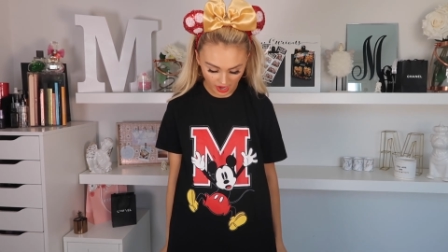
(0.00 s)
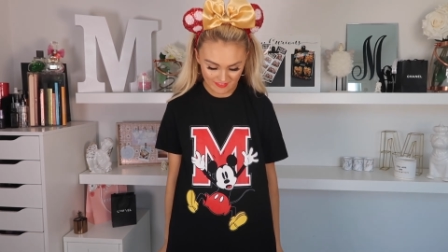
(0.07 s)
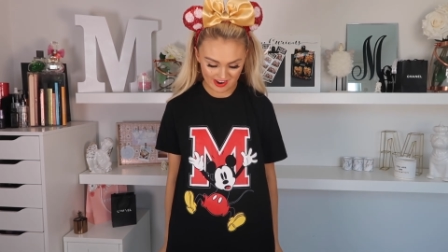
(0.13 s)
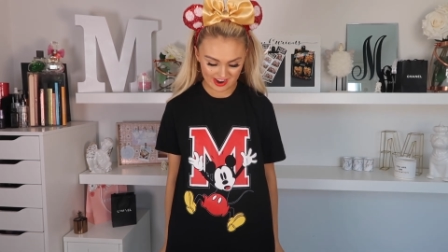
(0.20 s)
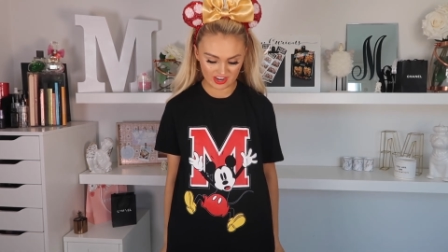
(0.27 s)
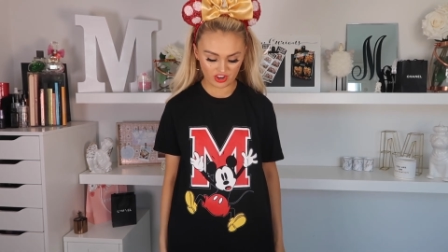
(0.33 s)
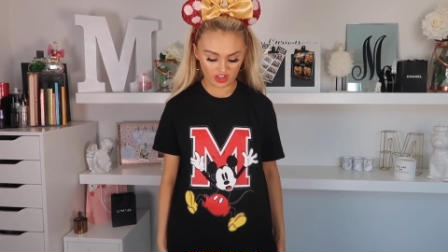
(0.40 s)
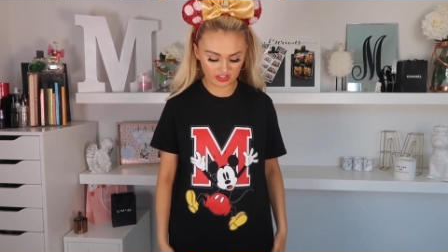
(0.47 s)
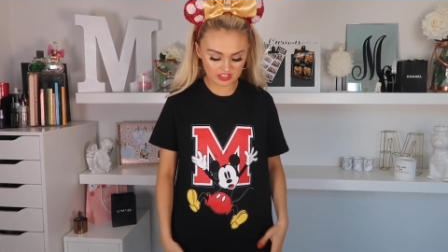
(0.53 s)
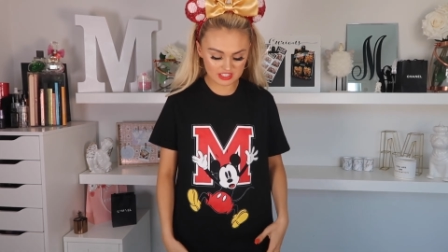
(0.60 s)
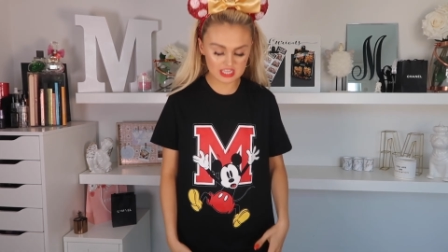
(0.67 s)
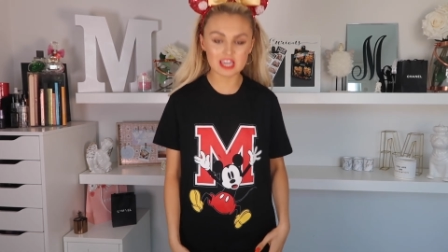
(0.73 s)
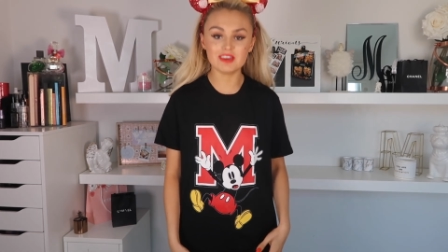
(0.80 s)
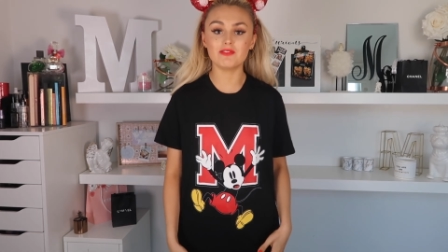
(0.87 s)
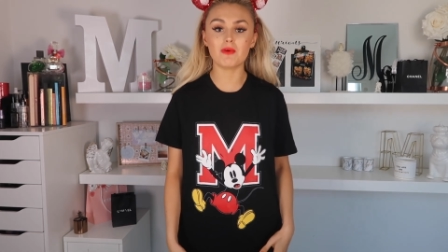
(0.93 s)
I reckon I
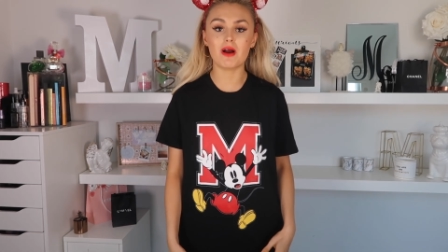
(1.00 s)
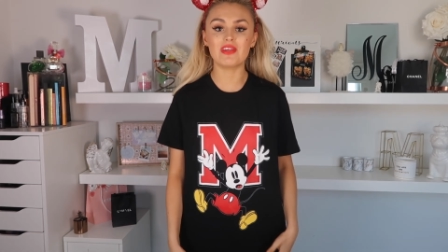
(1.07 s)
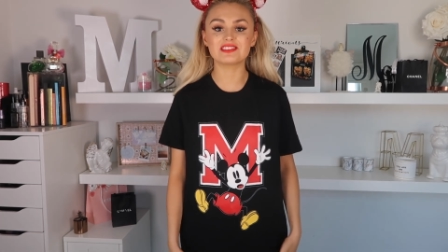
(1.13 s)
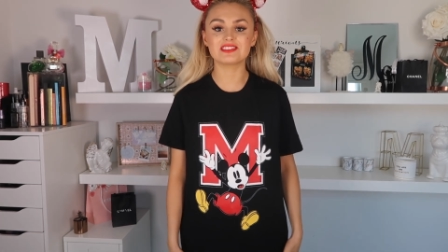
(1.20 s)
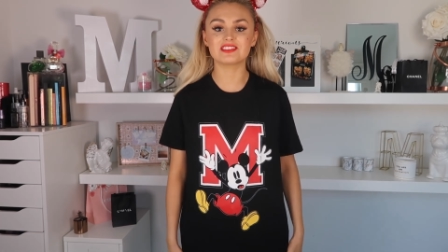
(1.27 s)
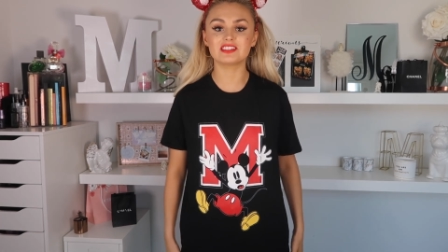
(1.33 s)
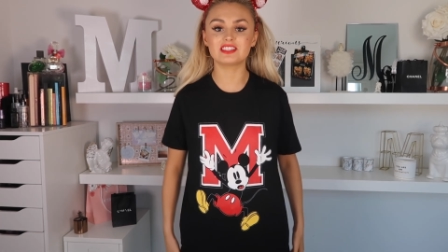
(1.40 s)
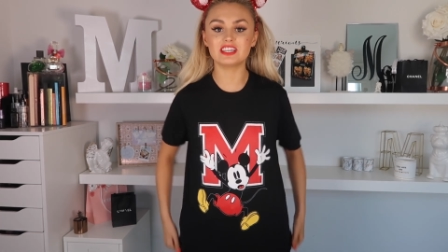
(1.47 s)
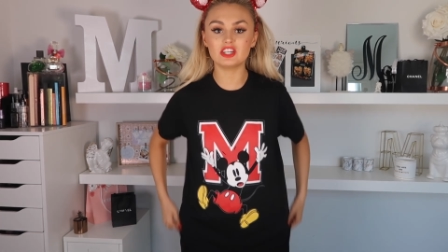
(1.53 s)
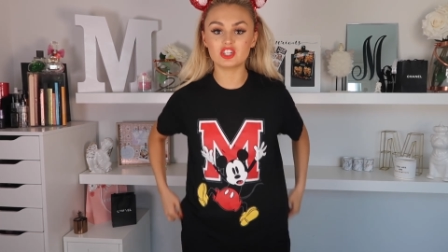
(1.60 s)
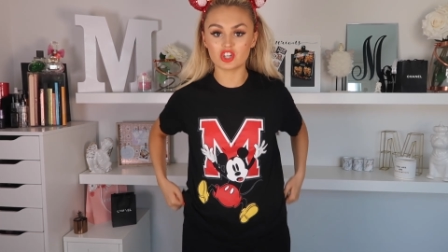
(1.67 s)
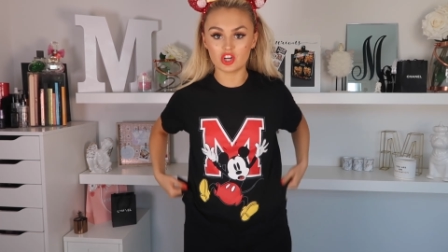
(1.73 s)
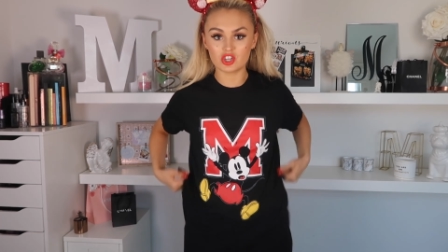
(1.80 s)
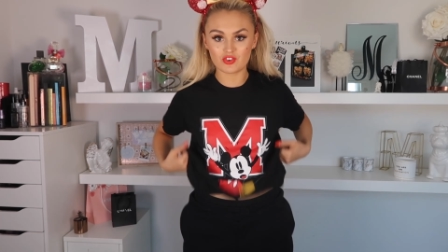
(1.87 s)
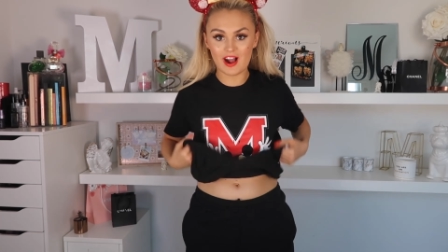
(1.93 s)
could even wear this as a
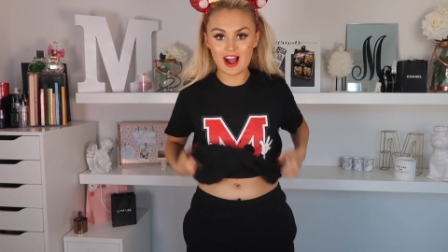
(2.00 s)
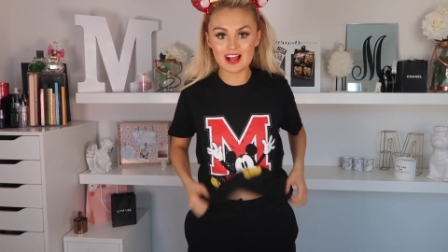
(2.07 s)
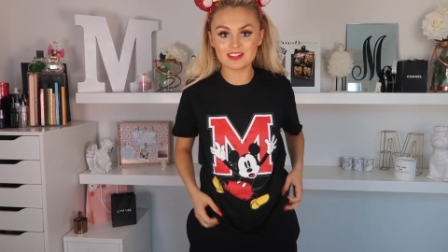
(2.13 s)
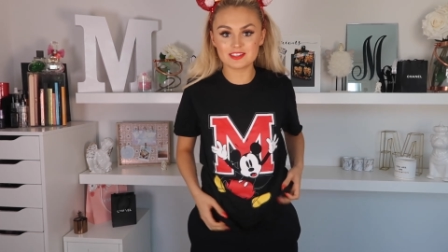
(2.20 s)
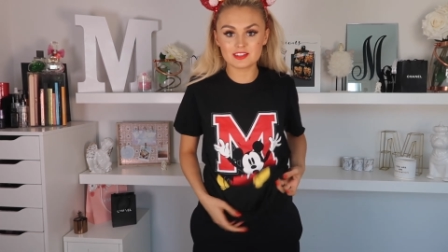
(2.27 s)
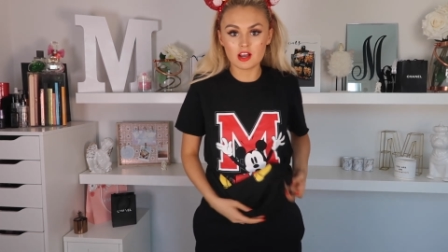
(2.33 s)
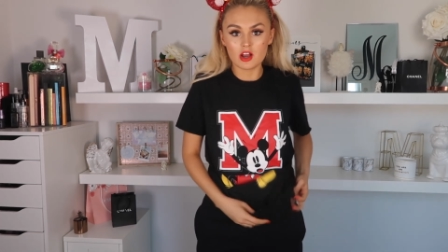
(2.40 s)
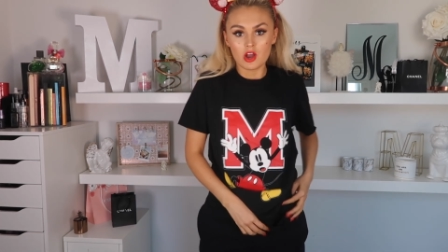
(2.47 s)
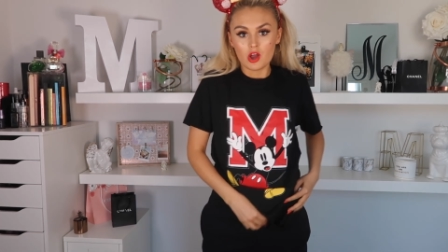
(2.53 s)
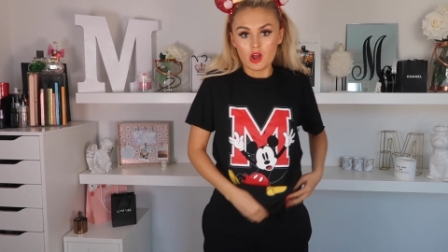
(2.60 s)
t-shirt dress,